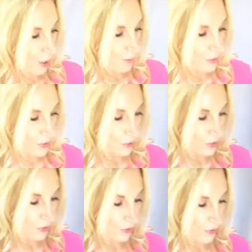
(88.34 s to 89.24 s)
Hope
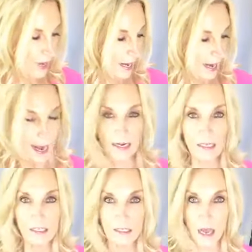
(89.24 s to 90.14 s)
tutu. And
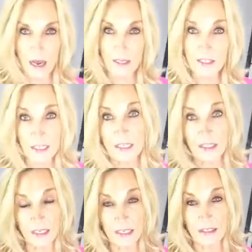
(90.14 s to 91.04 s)
it's uh,
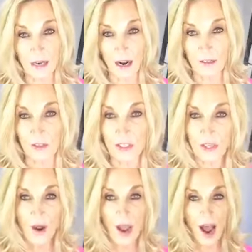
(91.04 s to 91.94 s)
sixteen dollars.
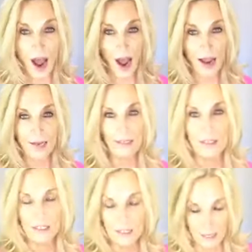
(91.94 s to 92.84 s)
So I can
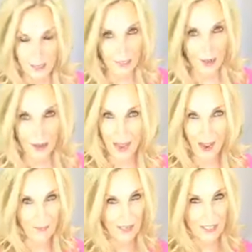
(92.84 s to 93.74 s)
see
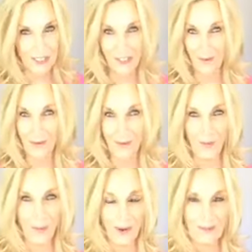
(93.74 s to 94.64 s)
having
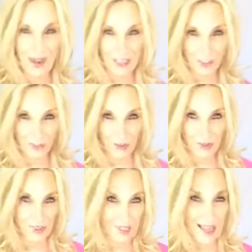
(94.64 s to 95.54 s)
so much fun
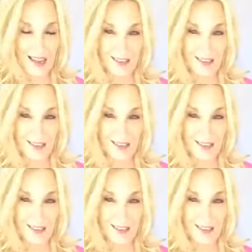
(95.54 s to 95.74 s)
with this.